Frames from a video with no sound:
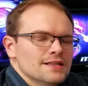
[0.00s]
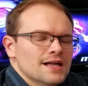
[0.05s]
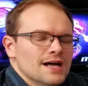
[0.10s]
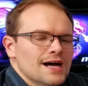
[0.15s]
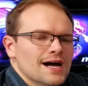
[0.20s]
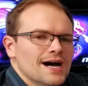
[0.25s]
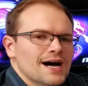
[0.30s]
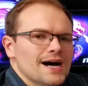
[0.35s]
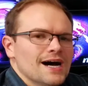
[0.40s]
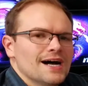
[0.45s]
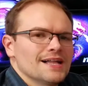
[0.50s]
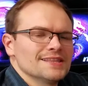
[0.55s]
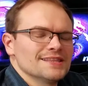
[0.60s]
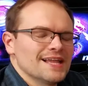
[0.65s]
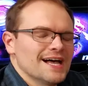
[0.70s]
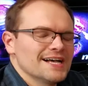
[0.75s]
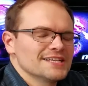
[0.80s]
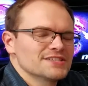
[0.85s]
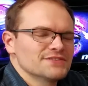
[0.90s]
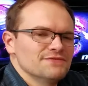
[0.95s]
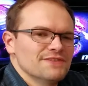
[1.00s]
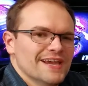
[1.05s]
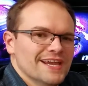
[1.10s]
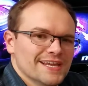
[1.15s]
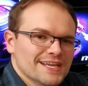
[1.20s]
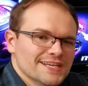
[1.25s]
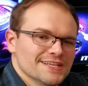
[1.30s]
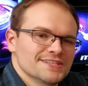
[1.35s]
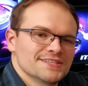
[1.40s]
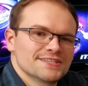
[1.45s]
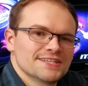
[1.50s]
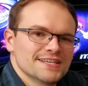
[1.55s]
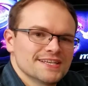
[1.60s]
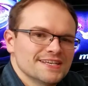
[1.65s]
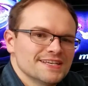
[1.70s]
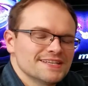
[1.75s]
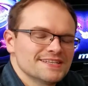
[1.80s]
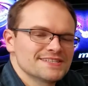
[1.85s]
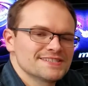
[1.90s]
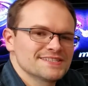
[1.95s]
Ah, Las Vegas.
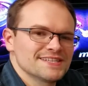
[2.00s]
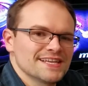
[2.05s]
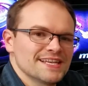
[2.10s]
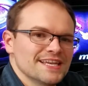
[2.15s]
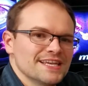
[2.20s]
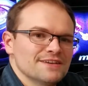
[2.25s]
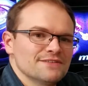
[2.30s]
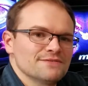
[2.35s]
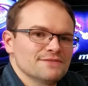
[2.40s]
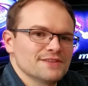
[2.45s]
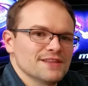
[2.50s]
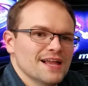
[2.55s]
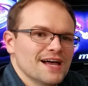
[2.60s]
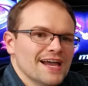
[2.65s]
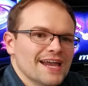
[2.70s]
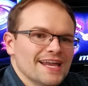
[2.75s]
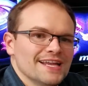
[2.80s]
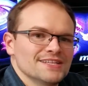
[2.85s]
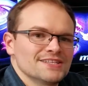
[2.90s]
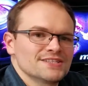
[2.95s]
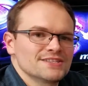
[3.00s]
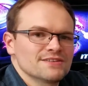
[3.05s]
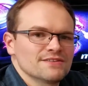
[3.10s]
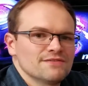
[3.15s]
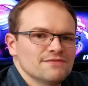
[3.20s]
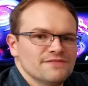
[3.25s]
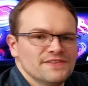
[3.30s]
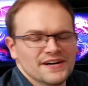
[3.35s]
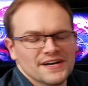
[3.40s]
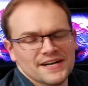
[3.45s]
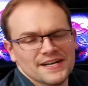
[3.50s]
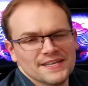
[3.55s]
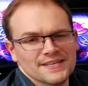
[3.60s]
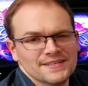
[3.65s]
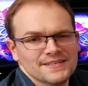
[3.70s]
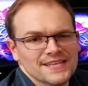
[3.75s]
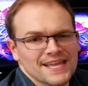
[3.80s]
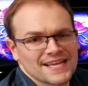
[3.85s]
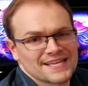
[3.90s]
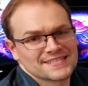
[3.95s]
City of lights,
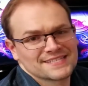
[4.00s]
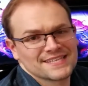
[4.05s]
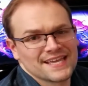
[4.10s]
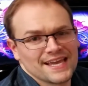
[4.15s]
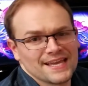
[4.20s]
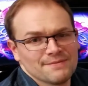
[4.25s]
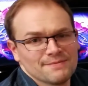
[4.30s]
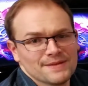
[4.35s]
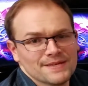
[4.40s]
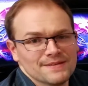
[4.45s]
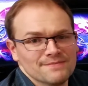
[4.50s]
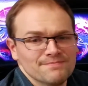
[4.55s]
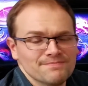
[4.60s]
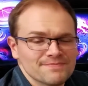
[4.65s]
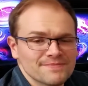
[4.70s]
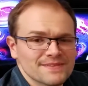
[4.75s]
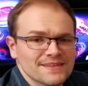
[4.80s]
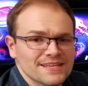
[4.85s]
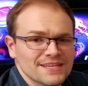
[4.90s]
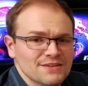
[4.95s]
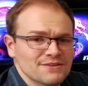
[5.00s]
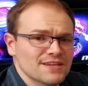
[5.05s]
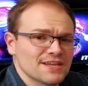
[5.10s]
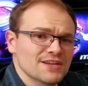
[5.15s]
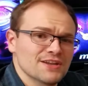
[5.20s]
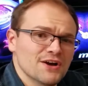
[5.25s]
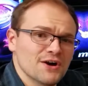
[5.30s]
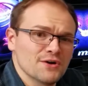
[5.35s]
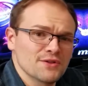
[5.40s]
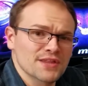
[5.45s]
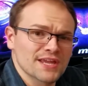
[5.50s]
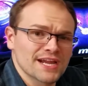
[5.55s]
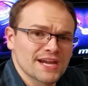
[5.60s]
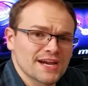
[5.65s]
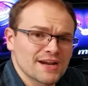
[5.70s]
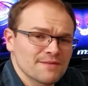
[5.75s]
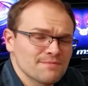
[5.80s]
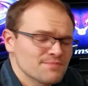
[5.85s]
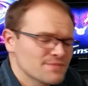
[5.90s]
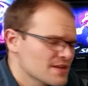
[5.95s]
fun, excitement. You can go
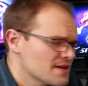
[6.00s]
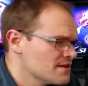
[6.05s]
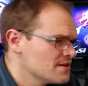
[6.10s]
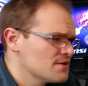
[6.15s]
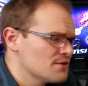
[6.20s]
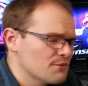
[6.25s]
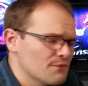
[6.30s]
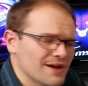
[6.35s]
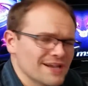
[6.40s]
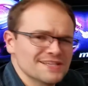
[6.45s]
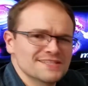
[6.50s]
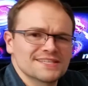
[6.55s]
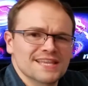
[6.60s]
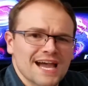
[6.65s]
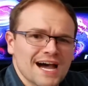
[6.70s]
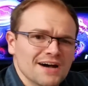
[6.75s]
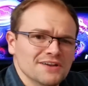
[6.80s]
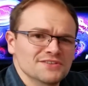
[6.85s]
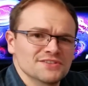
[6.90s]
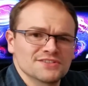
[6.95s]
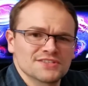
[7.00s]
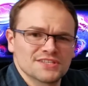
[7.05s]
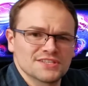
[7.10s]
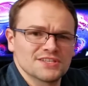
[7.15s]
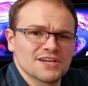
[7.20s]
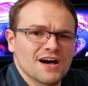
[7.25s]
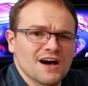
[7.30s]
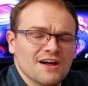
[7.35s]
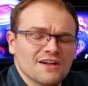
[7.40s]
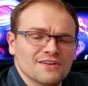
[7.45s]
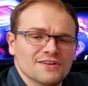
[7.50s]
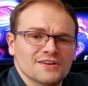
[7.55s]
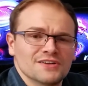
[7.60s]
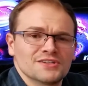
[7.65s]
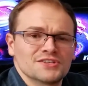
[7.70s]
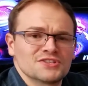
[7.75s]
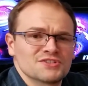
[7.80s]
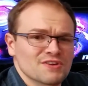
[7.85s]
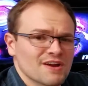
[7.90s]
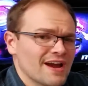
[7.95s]
there, waste thousands of
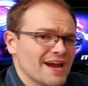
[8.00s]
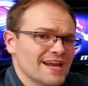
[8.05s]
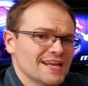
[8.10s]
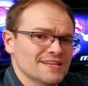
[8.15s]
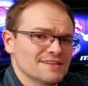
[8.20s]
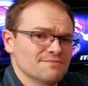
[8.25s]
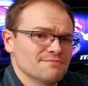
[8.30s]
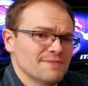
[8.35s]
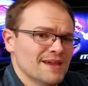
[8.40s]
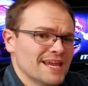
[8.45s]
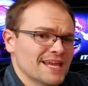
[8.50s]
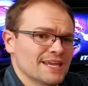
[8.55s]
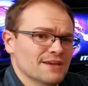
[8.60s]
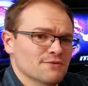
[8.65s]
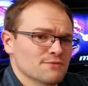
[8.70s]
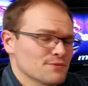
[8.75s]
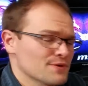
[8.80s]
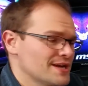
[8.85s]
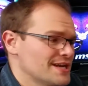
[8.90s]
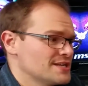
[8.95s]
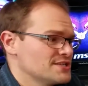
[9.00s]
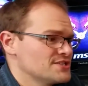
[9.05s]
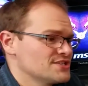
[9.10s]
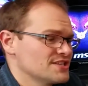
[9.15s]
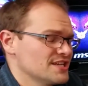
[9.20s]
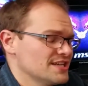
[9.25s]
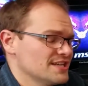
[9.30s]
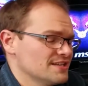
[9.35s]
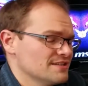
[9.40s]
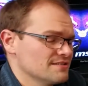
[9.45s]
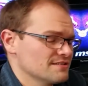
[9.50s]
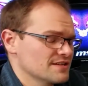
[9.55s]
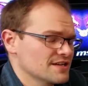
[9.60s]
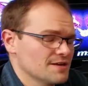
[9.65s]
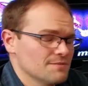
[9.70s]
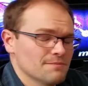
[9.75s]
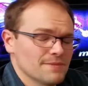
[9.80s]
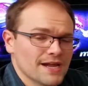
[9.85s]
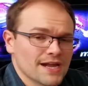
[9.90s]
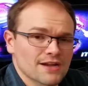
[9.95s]
dollars trying to make it rich, and
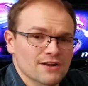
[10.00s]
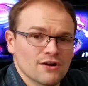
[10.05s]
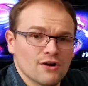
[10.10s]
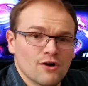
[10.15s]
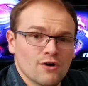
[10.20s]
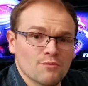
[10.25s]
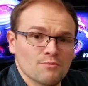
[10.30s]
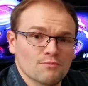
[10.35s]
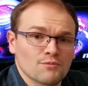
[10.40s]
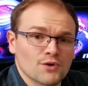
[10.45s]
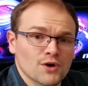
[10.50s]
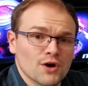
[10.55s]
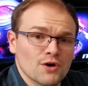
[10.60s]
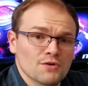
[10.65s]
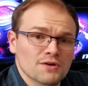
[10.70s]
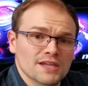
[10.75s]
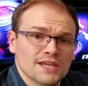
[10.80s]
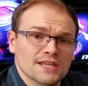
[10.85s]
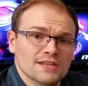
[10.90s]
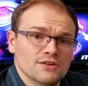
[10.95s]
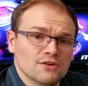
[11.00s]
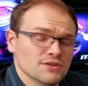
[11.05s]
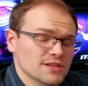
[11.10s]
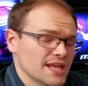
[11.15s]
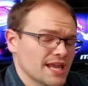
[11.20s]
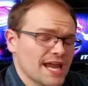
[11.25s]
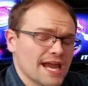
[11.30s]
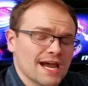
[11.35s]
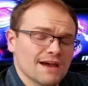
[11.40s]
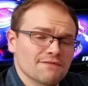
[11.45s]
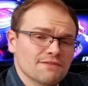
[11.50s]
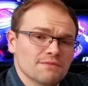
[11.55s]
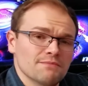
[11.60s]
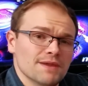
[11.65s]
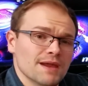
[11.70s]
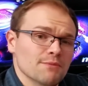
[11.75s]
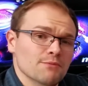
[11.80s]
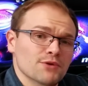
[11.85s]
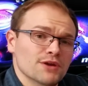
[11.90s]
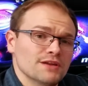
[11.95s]
come back home broke and only have the
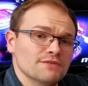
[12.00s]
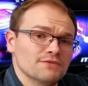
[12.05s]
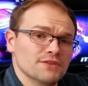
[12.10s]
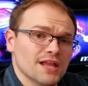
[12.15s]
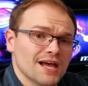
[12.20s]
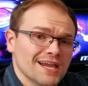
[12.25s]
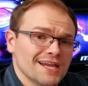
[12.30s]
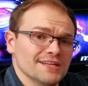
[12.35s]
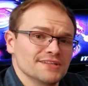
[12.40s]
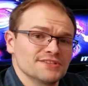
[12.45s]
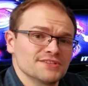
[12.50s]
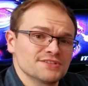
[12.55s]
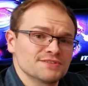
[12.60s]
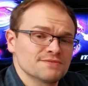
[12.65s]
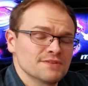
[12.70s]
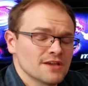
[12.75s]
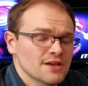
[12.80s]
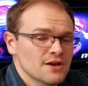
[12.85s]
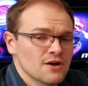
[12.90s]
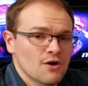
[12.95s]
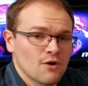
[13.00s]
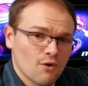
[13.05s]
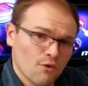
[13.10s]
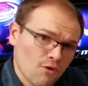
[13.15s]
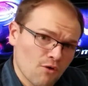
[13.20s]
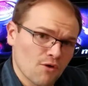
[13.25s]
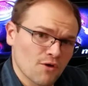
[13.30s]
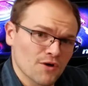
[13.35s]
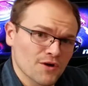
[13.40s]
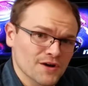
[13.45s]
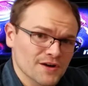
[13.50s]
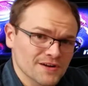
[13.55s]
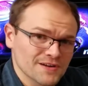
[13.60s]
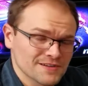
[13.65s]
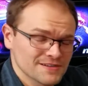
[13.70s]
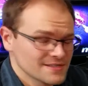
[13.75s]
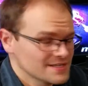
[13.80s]
memory of lights. Or